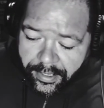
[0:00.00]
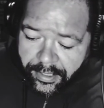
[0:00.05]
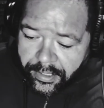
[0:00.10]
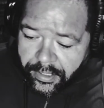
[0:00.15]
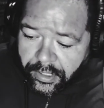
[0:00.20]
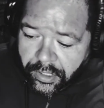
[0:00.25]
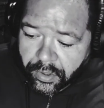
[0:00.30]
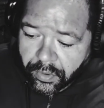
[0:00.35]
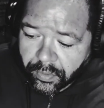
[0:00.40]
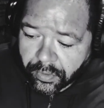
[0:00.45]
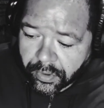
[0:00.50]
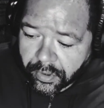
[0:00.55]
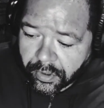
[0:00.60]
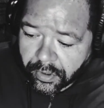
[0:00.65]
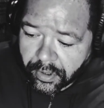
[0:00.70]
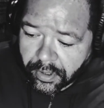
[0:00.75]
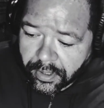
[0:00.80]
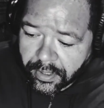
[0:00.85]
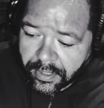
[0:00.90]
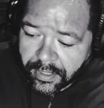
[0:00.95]
You were
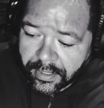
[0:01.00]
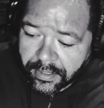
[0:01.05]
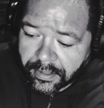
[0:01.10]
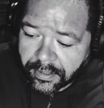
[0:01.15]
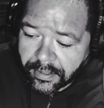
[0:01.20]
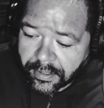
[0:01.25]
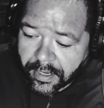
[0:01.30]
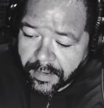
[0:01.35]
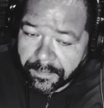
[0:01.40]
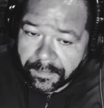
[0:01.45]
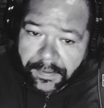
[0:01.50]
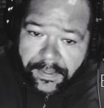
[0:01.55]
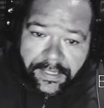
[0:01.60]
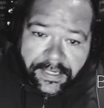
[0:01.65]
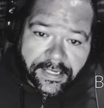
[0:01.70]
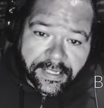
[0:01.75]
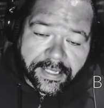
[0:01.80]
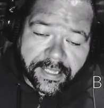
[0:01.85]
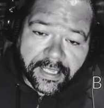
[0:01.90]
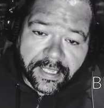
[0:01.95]

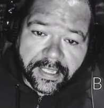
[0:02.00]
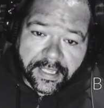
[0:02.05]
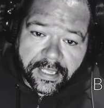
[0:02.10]
completely